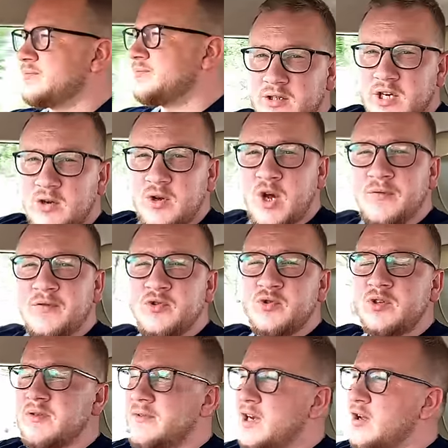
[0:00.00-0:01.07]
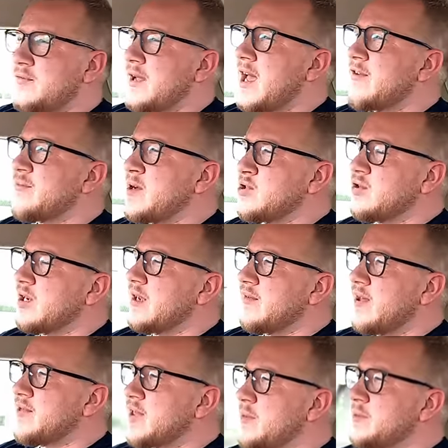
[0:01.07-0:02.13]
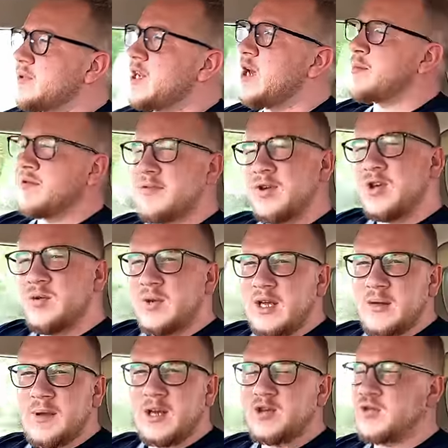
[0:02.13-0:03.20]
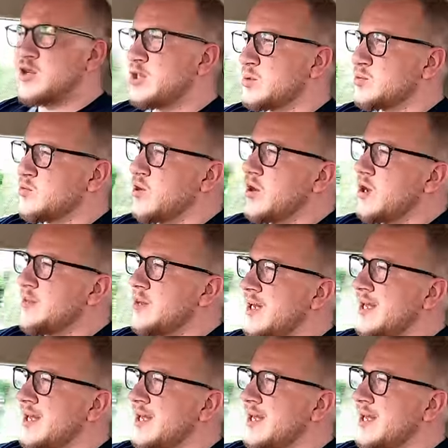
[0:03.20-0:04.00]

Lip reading: So I hope you enjoyed the video. If you have, make sure you give it a thumbs up. If you're new here, make sure you subscribe.